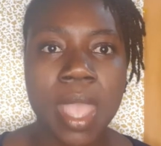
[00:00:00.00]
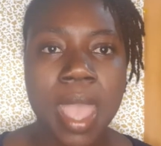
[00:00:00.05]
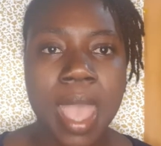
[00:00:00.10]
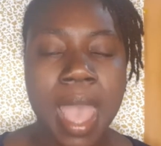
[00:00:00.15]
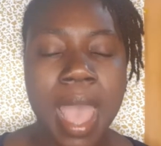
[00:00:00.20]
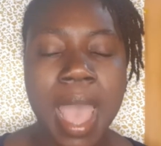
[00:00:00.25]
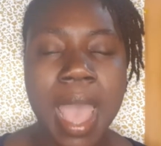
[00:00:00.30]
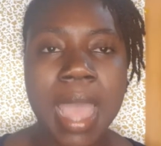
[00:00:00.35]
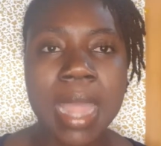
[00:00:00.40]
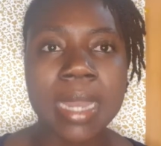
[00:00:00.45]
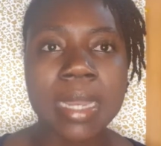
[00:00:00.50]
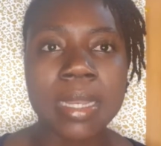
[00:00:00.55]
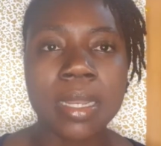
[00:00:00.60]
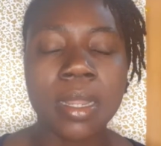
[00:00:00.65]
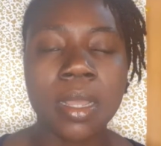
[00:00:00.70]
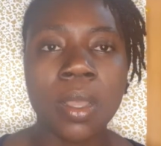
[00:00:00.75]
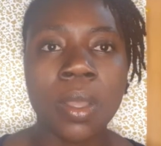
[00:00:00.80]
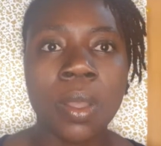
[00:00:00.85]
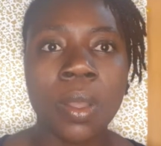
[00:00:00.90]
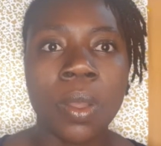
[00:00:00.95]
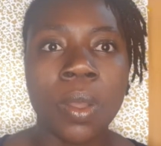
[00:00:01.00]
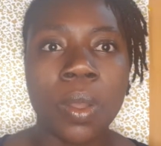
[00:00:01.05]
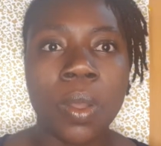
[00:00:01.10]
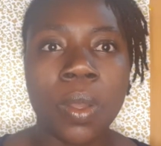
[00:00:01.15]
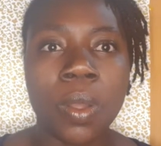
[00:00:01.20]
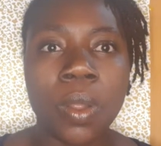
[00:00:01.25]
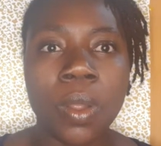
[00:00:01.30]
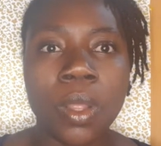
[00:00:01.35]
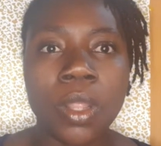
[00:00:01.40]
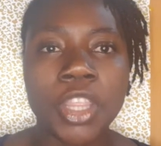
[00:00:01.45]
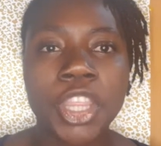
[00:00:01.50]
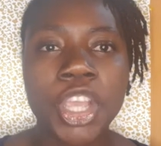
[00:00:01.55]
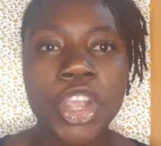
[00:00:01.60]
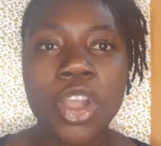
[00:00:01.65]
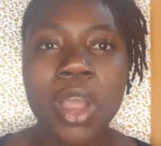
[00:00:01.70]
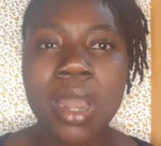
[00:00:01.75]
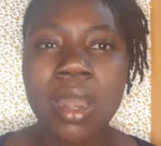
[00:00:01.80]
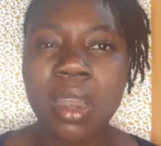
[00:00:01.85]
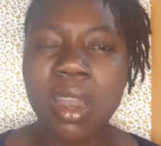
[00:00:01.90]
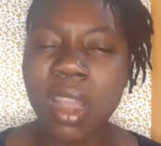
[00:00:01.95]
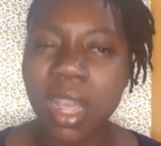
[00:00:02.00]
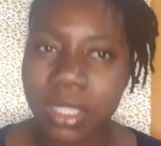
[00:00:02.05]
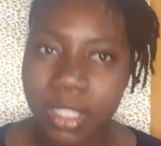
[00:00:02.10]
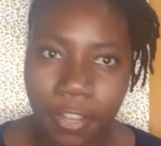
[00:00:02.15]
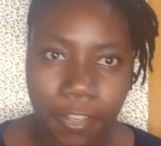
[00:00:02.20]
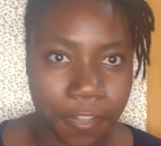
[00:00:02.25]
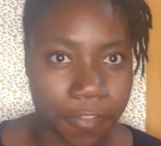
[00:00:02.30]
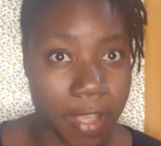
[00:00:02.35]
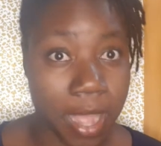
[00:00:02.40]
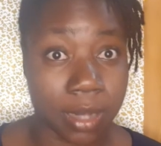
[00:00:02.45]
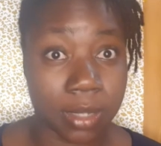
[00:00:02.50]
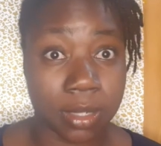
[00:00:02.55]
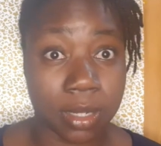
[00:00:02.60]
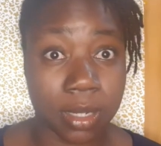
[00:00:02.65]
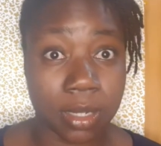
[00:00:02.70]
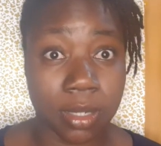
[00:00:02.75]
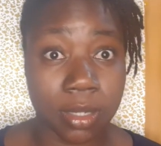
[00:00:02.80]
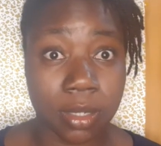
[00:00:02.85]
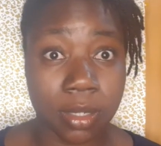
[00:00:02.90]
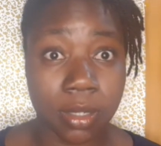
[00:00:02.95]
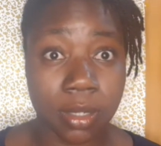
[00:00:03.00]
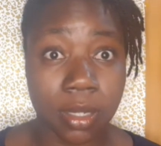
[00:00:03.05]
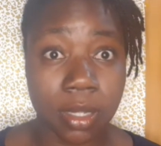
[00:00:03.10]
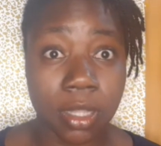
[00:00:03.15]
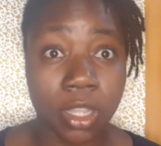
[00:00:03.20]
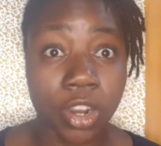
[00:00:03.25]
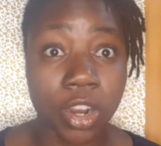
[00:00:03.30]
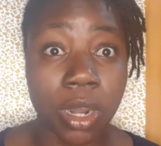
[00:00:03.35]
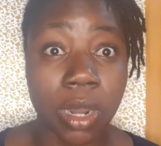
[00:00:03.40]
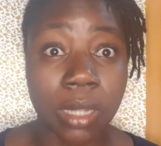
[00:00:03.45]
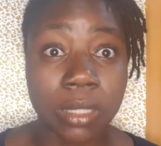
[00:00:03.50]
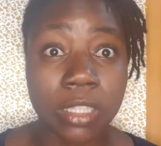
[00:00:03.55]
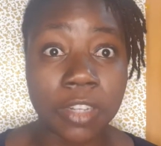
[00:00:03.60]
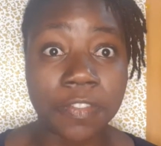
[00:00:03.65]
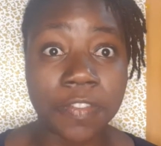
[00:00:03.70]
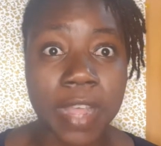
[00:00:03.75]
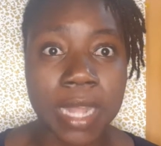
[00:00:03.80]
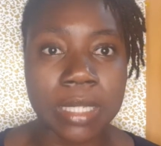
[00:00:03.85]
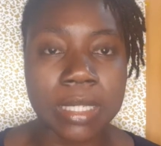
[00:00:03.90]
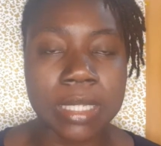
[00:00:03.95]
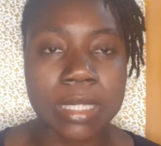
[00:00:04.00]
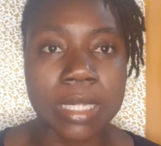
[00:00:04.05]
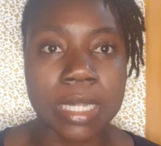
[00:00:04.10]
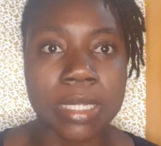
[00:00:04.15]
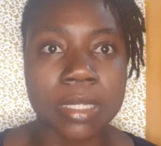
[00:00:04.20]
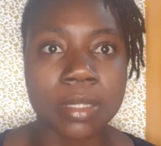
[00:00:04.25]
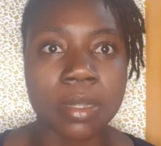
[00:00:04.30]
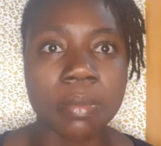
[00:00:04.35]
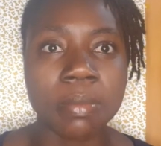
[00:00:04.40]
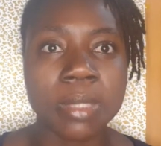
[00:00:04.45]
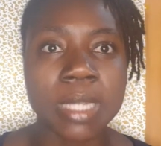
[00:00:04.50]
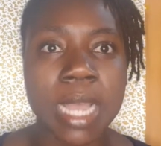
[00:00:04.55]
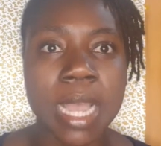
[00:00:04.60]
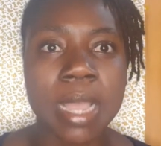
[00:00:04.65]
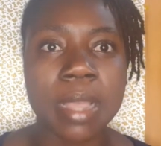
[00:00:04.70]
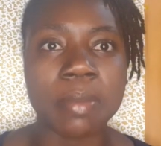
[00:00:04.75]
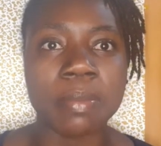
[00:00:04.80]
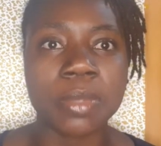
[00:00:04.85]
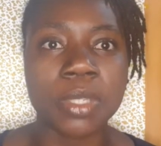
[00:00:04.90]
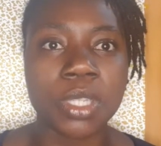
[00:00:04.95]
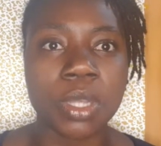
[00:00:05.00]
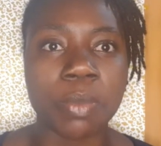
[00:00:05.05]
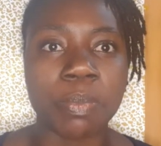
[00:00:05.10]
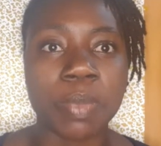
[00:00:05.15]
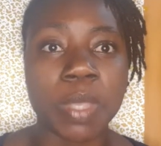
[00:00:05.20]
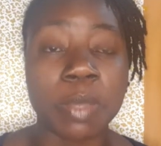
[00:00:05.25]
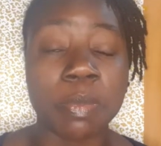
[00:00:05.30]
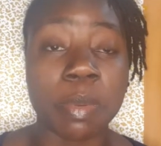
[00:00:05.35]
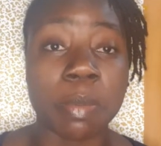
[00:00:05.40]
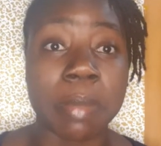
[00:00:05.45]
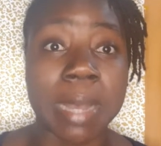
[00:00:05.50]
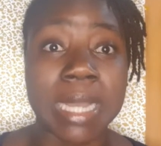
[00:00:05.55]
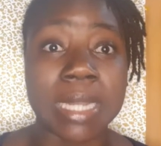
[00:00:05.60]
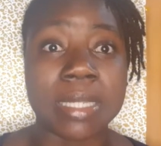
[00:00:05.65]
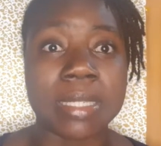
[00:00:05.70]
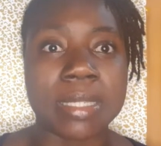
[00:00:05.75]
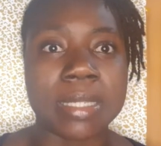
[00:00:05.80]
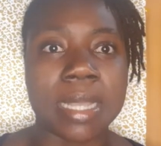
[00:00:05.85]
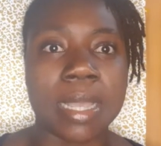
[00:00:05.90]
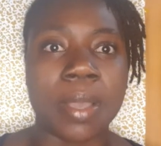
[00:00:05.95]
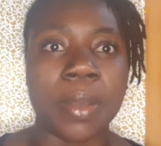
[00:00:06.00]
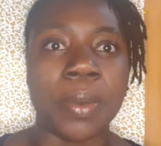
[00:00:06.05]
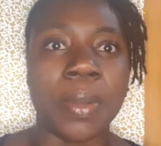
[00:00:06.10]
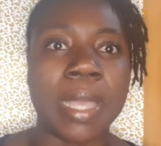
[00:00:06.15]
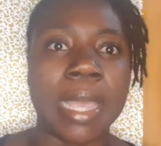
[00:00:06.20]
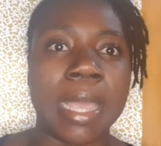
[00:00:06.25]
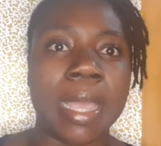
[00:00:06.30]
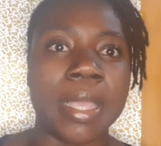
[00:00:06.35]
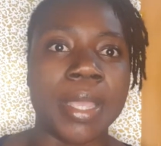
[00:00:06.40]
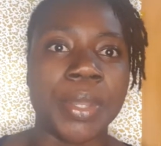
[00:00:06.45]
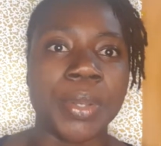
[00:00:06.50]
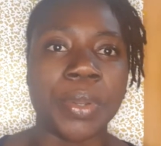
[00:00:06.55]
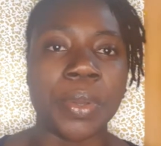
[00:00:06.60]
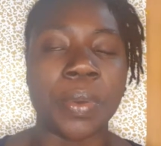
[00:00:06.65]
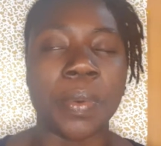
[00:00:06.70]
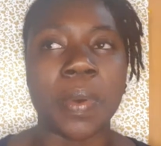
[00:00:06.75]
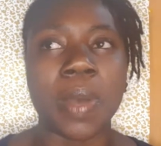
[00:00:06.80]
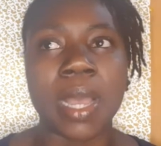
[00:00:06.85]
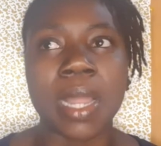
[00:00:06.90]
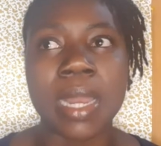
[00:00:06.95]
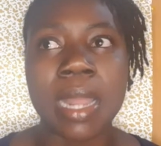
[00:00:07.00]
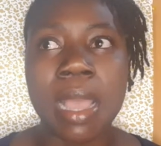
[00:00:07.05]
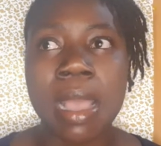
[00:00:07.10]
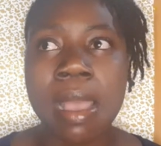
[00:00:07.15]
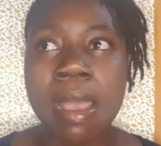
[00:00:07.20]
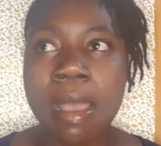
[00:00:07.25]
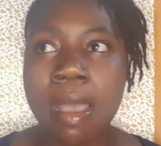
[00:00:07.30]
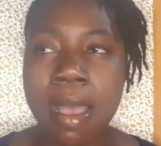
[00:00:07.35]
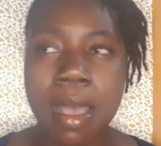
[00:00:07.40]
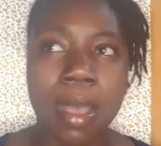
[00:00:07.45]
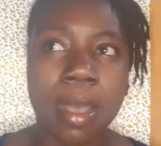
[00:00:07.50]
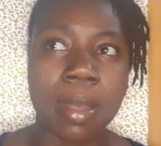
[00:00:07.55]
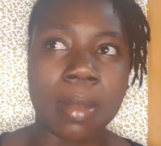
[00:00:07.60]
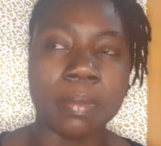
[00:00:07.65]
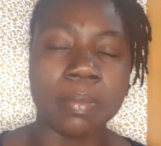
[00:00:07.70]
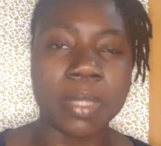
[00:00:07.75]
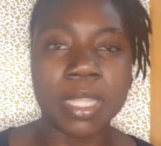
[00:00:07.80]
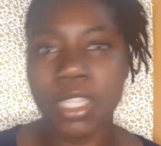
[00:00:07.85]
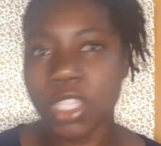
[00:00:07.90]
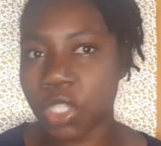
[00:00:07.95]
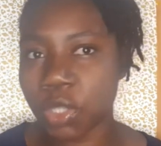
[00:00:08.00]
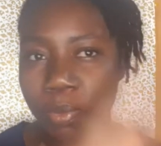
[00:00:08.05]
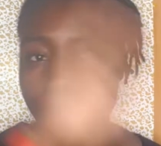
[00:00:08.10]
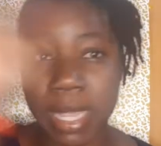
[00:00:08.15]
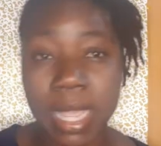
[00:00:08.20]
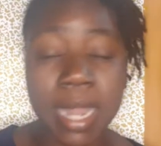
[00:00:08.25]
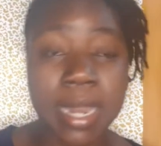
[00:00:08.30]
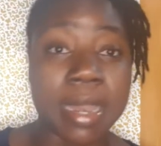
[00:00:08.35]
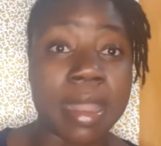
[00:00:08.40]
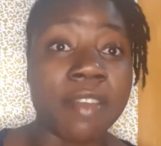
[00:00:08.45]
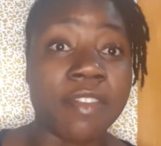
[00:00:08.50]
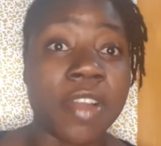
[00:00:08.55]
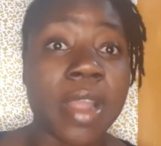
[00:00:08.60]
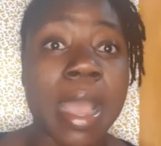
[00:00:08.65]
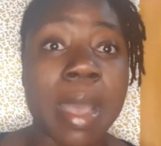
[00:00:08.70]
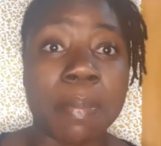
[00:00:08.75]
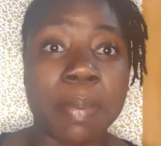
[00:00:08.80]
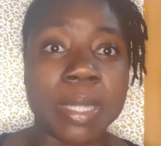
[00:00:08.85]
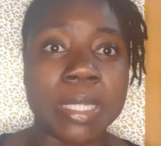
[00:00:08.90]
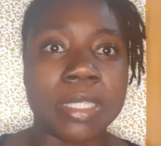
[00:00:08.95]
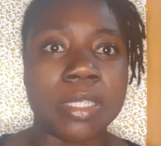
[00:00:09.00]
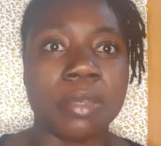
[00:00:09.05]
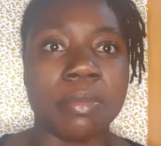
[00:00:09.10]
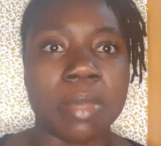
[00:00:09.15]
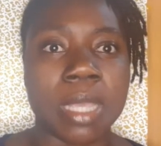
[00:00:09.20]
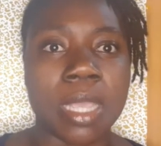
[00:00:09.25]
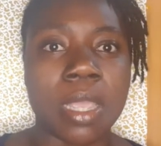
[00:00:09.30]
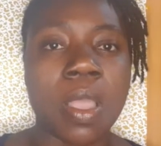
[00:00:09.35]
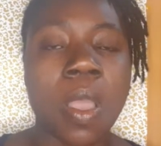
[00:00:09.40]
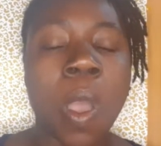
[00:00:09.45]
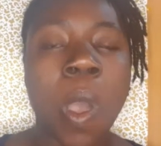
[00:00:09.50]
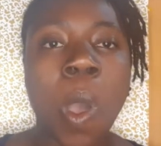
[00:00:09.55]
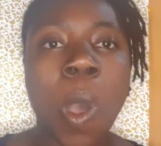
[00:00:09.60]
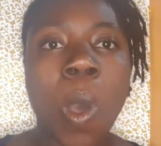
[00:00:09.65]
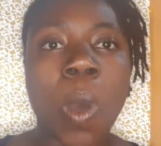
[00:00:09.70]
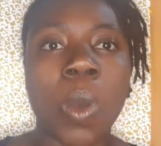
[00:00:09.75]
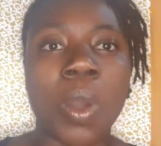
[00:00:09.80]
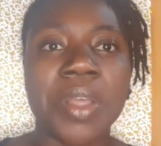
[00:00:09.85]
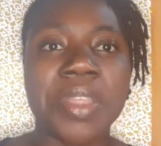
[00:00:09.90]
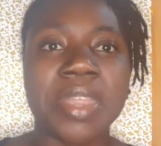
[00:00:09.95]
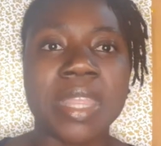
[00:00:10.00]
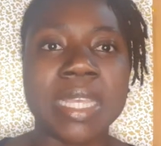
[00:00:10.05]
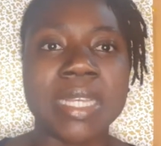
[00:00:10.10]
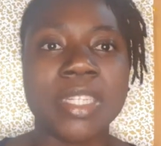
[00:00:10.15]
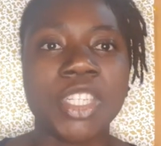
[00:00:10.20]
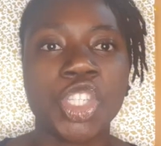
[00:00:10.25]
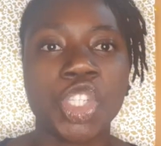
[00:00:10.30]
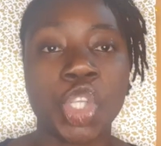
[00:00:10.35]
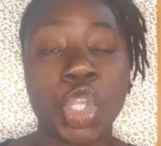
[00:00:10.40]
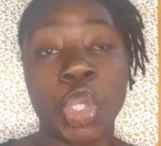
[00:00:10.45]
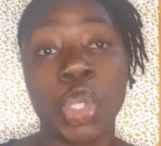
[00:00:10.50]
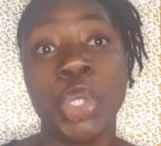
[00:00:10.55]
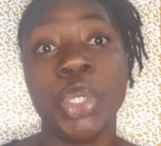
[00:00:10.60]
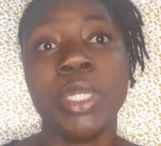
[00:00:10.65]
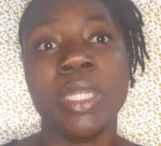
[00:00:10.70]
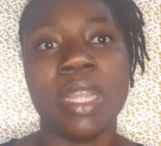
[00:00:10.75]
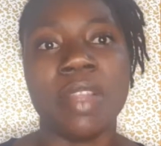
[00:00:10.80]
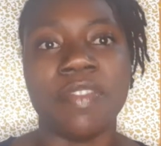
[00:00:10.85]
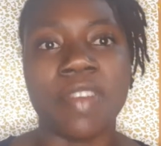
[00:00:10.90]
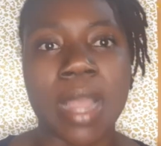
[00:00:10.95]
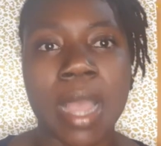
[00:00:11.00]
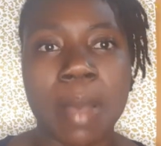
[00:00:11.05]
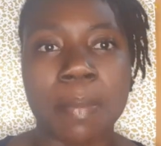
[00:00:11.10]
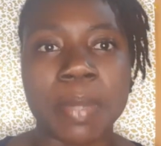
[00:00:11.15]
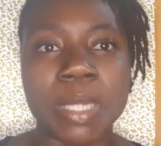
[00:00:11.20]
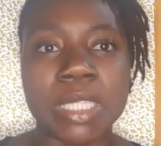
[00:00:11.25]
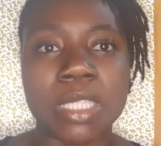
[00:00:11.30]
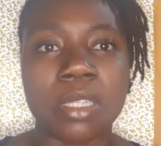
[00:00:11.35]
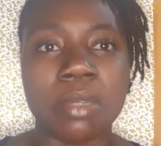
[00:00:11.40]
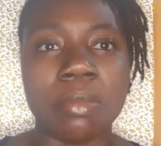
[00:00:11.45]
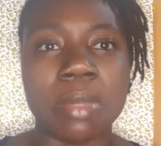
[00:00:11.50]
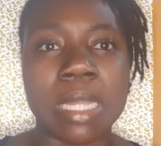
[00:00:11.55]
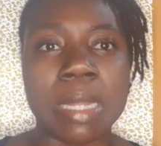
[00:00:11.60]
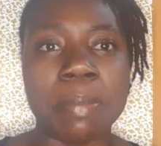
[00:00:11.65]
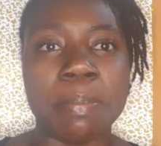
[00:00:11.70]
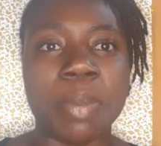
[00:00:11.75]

And there are a lot of factors. And sometimes some people might say, okay, you know what? This may never happen to me, or this could never happen to me.